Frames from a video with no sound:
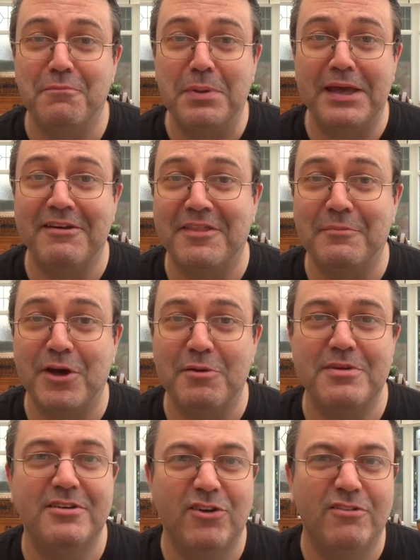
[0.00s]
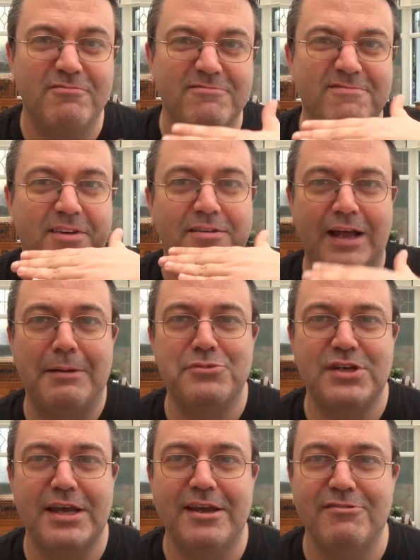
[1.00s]
beer at the moment. Not up
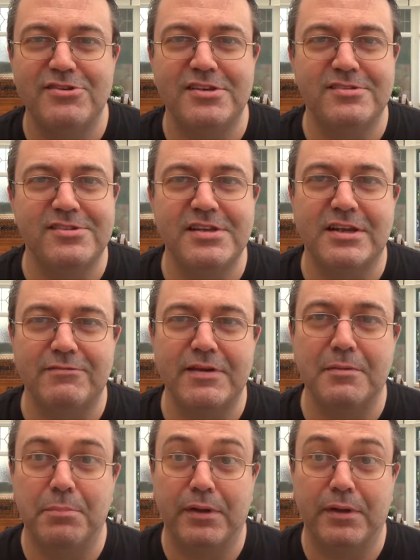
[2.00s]
to here as in sick of it,